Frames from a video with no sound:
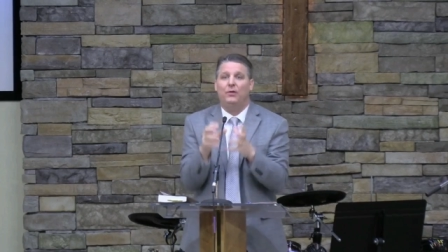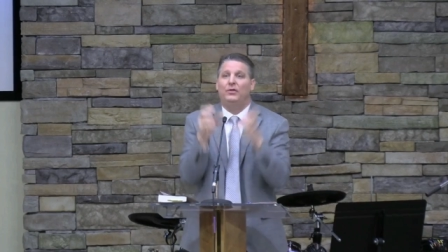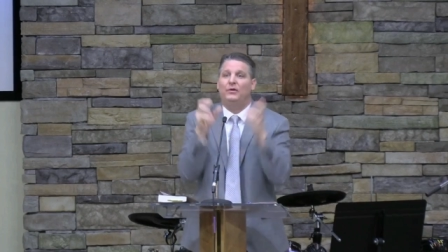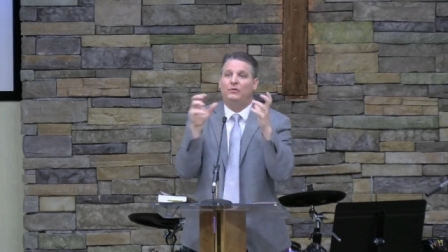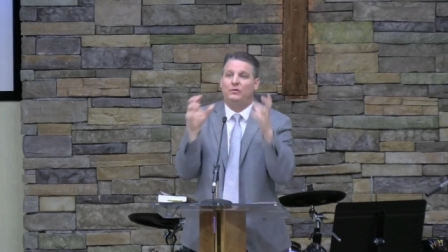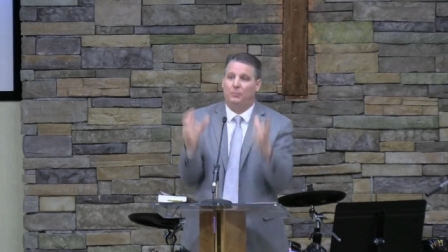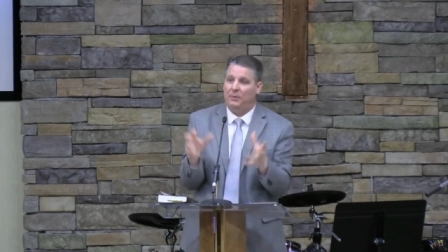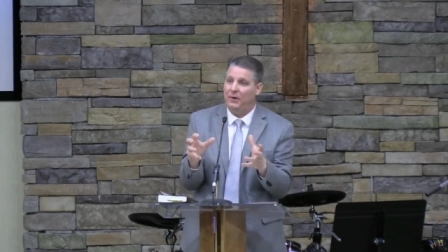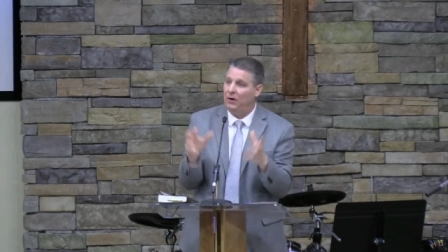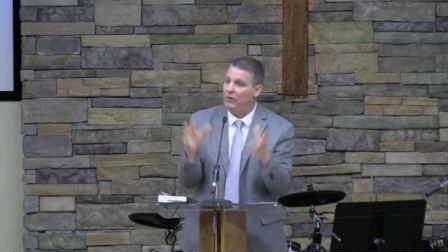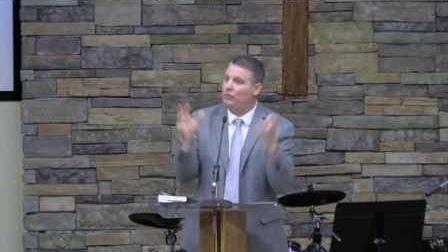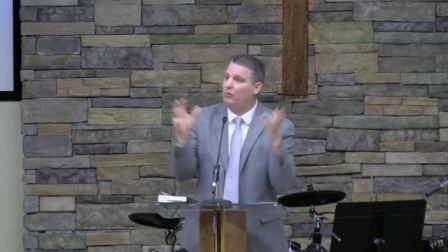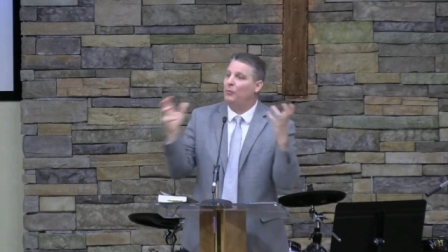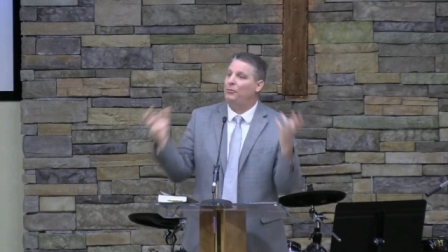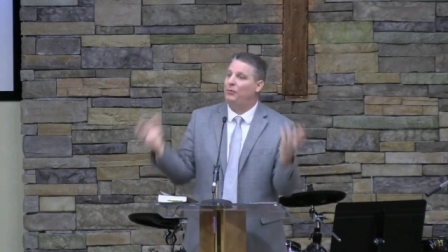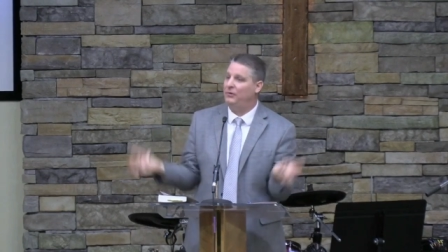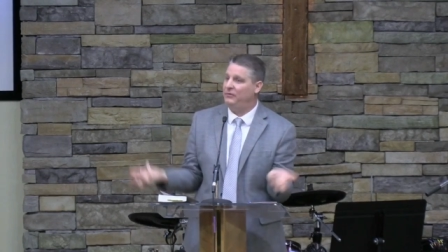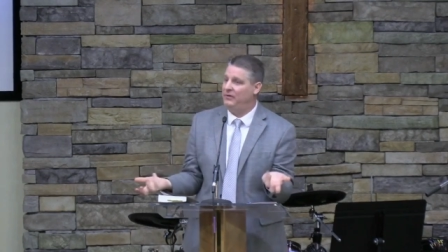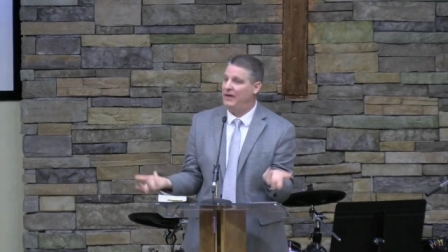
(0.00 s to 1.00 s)
the spiritual
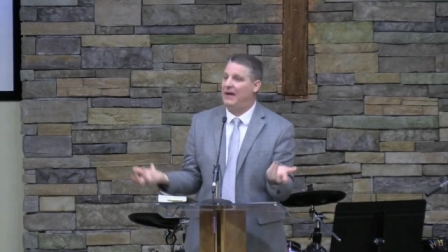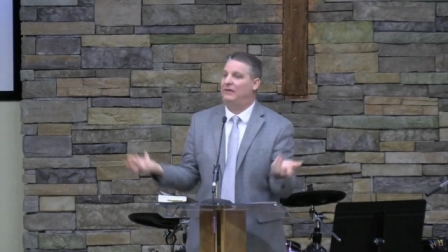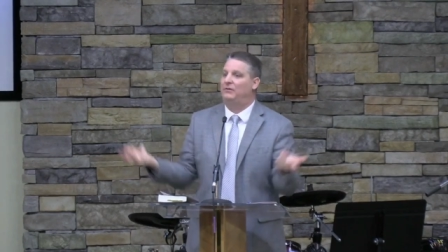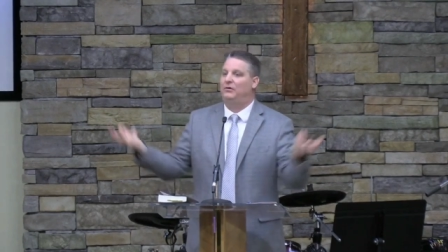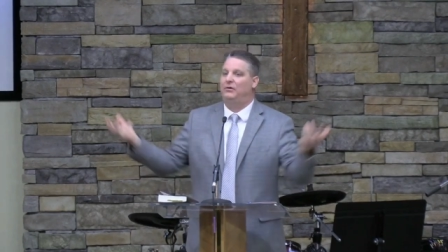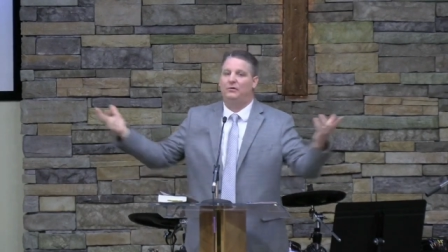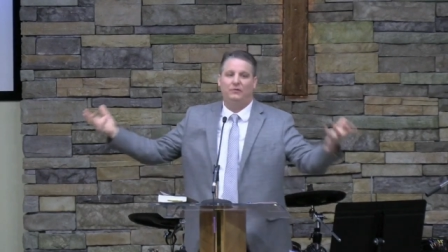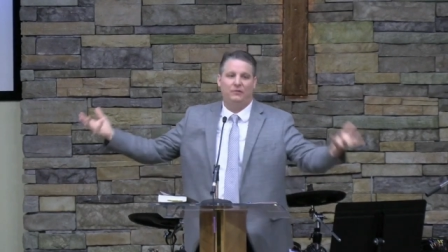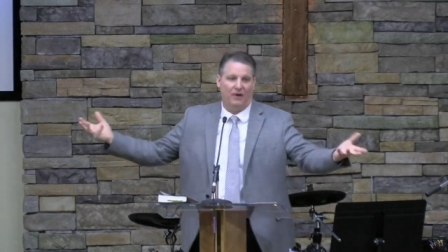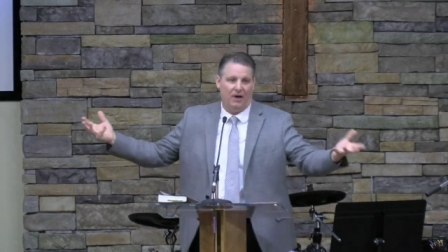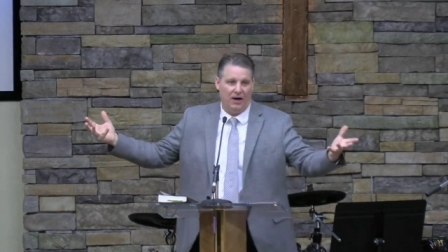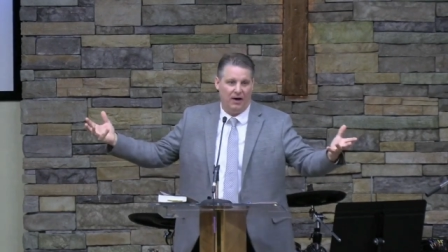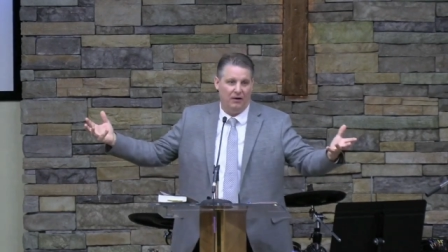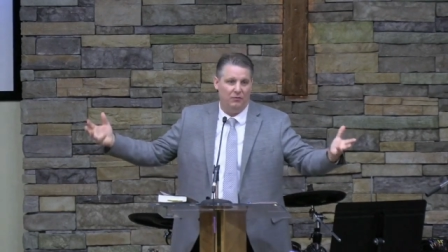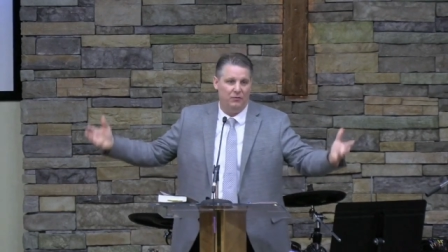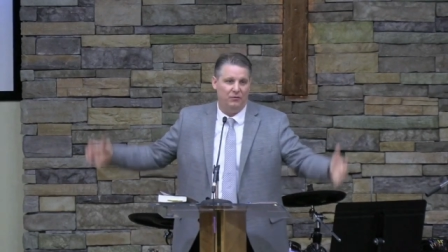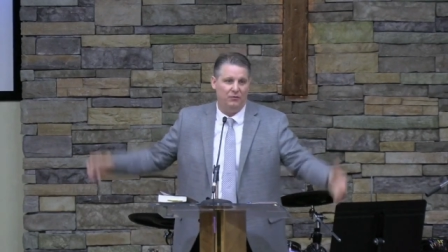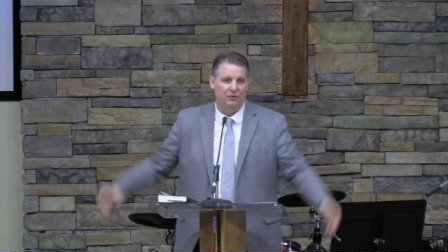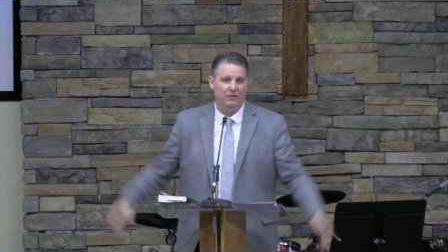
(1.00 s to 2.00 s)
protectors
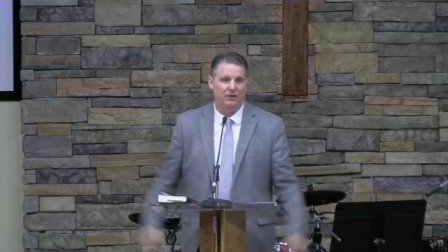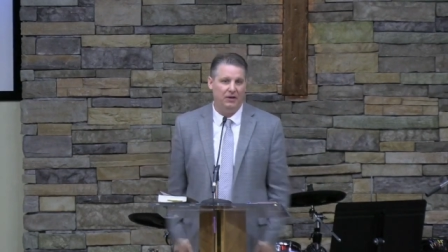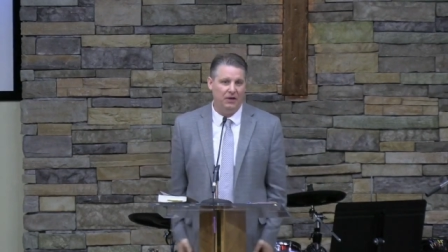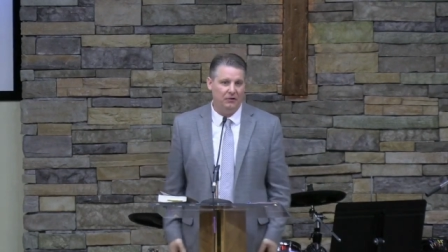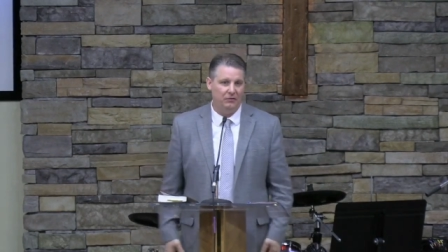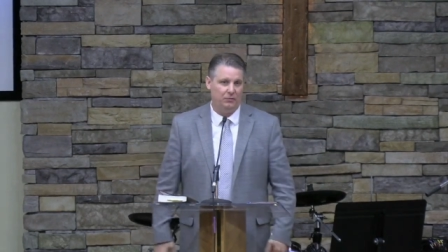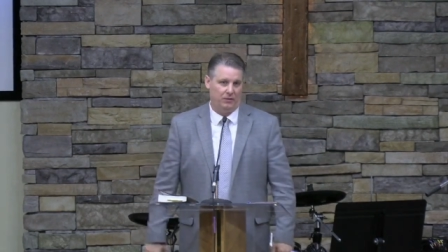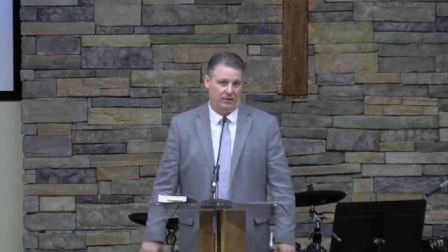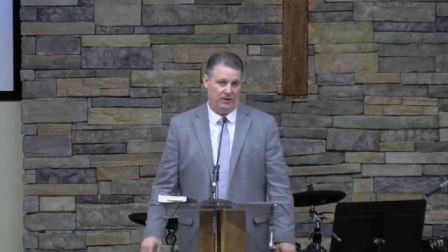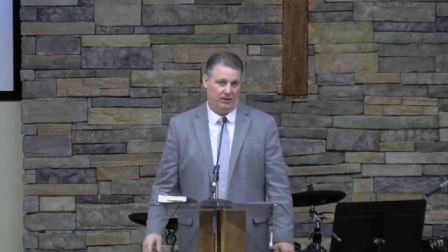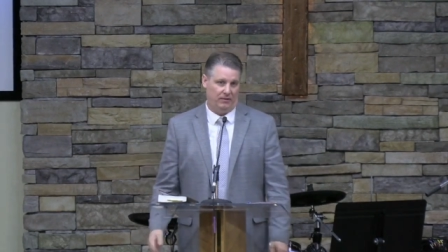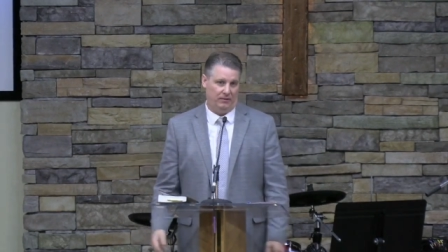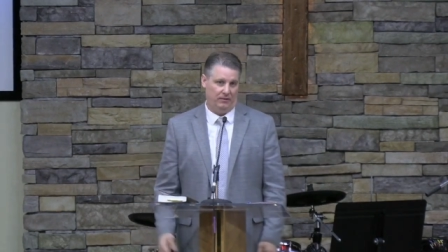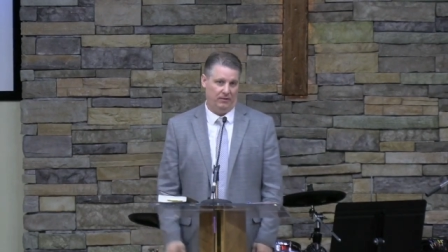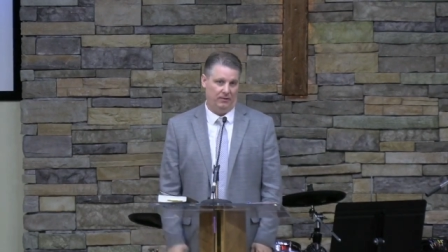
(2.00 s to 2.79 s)
of Israel.